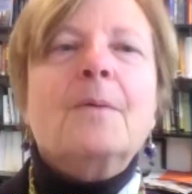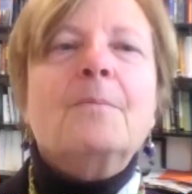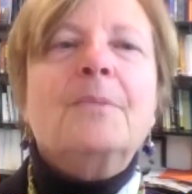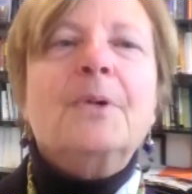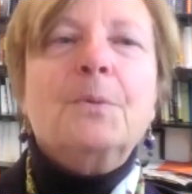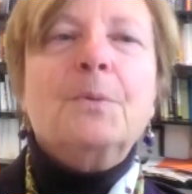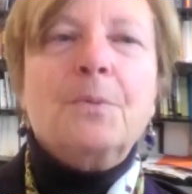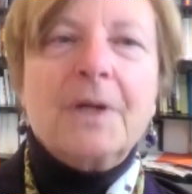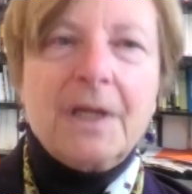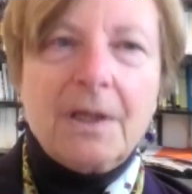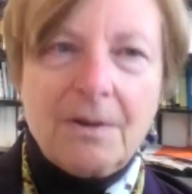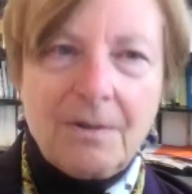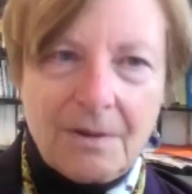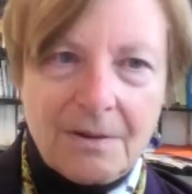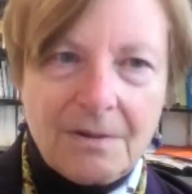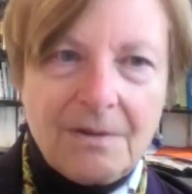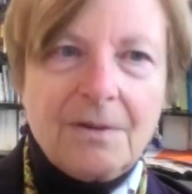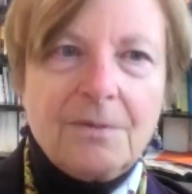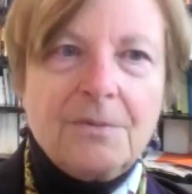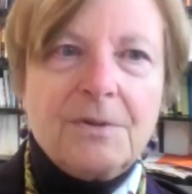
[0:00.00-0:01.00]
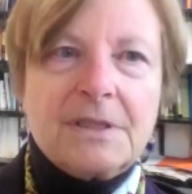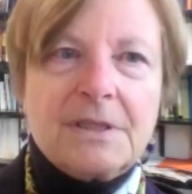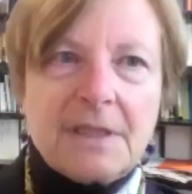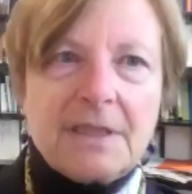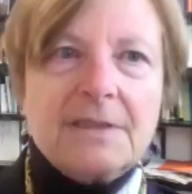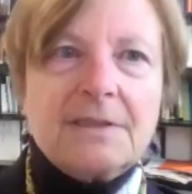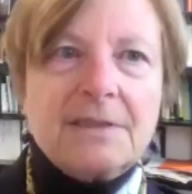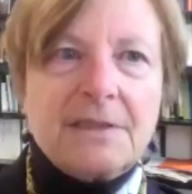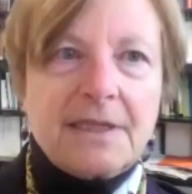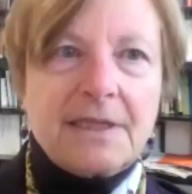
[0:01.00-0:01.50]
But what he could do is
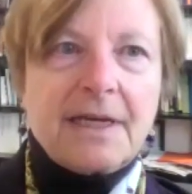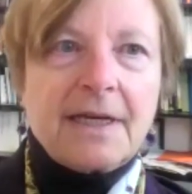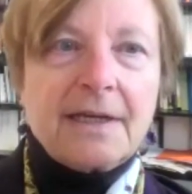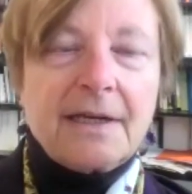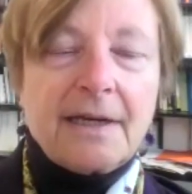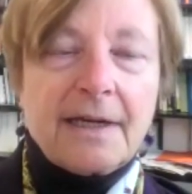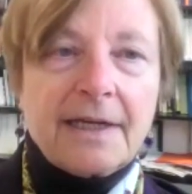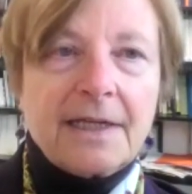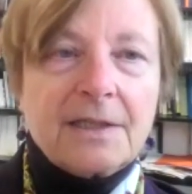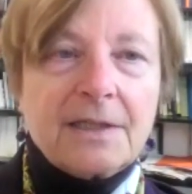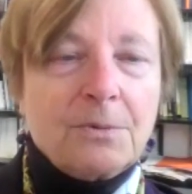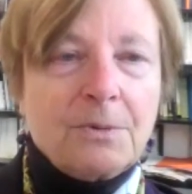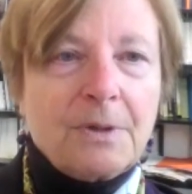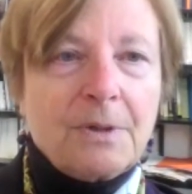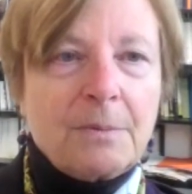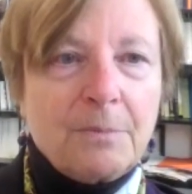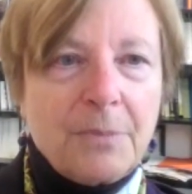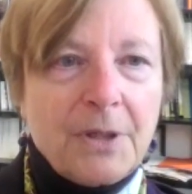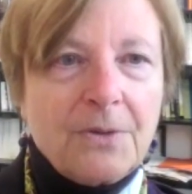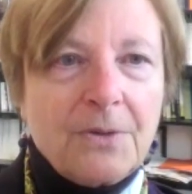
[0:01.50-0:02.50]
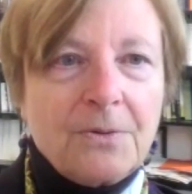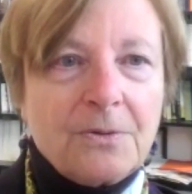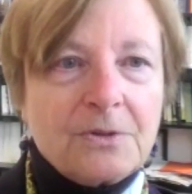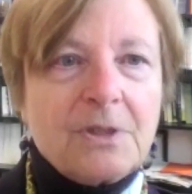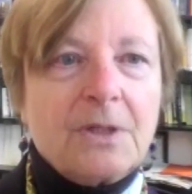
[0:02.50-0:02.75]
then say, I get to reimpose.